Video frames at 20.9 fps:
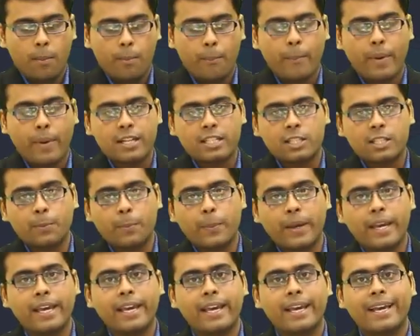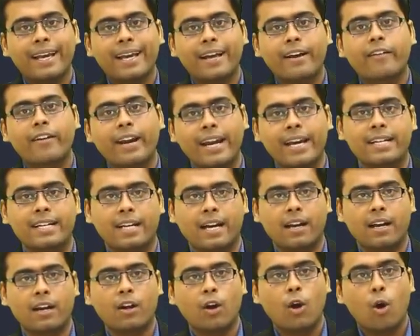must be
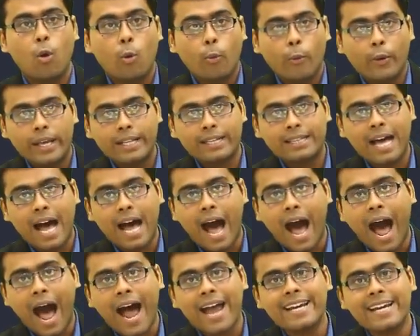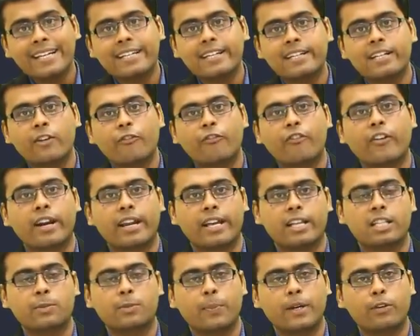greater when the height
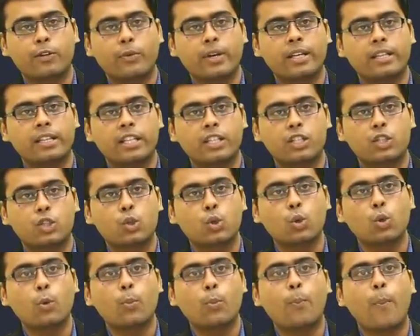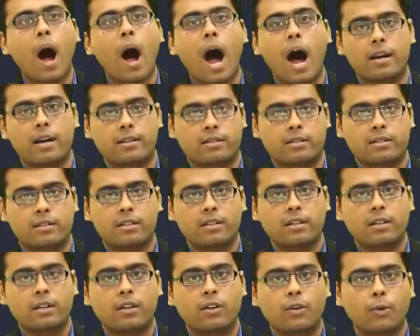difference between these two bars
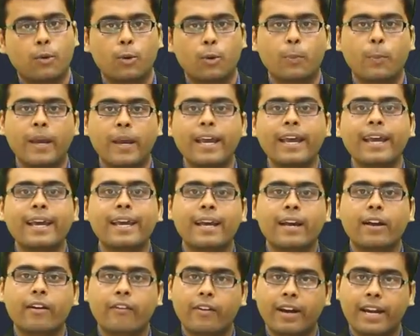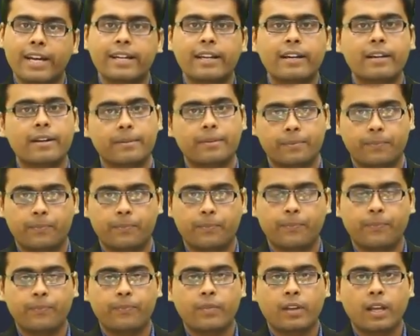would be greater.
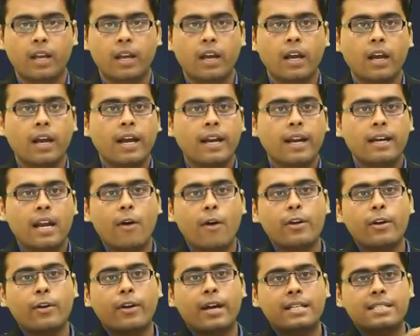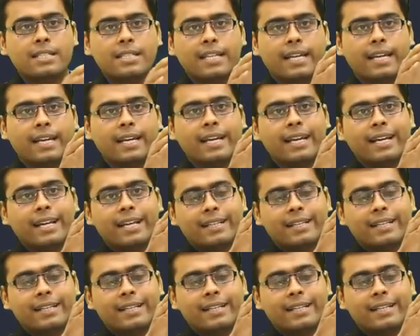Now you can see